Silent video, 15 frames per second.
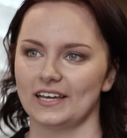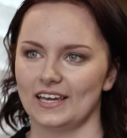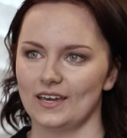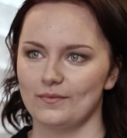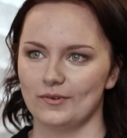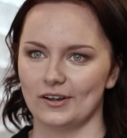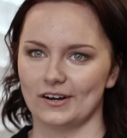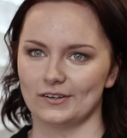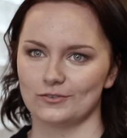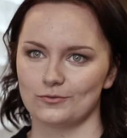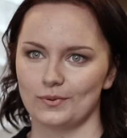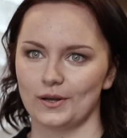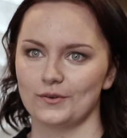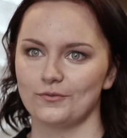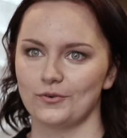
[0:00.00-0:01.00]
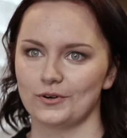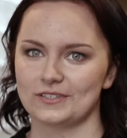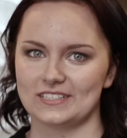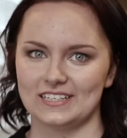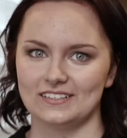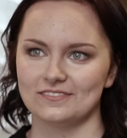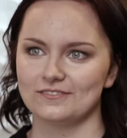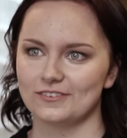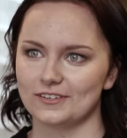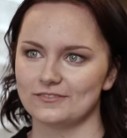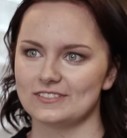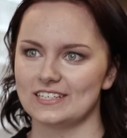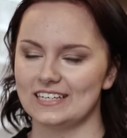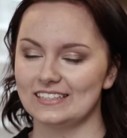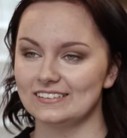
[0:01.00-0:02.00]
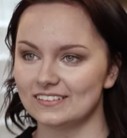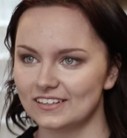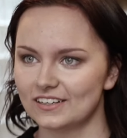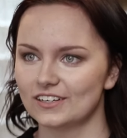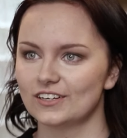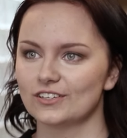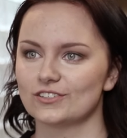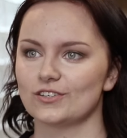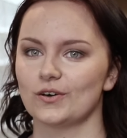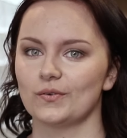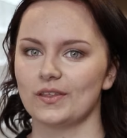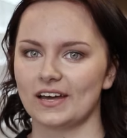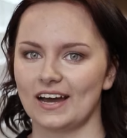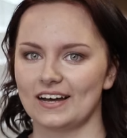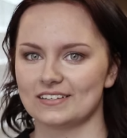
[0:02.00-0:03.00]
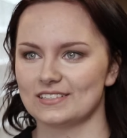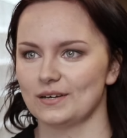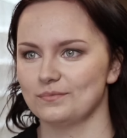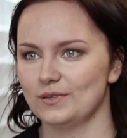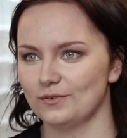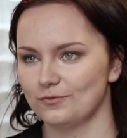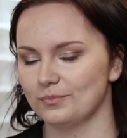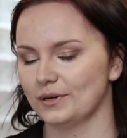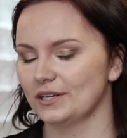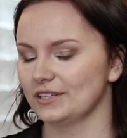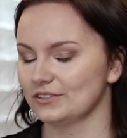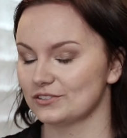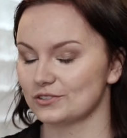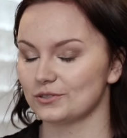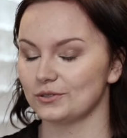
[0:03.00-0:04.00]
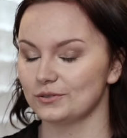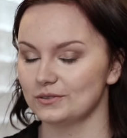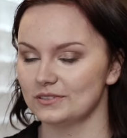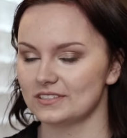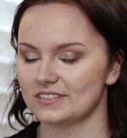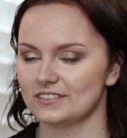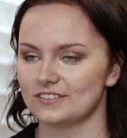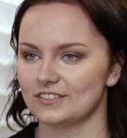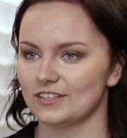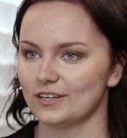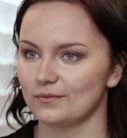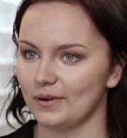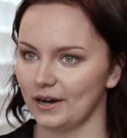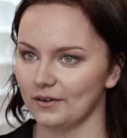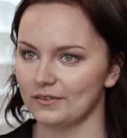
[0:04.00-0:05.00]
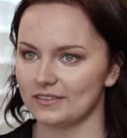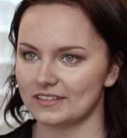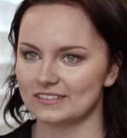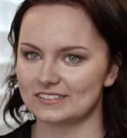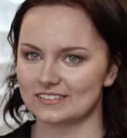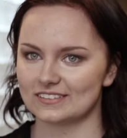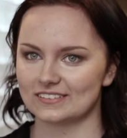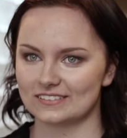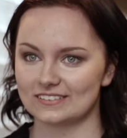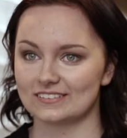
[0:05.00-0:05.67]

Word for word: I came here, I was probably 14, 15, so the concept of putting screws into your mouth is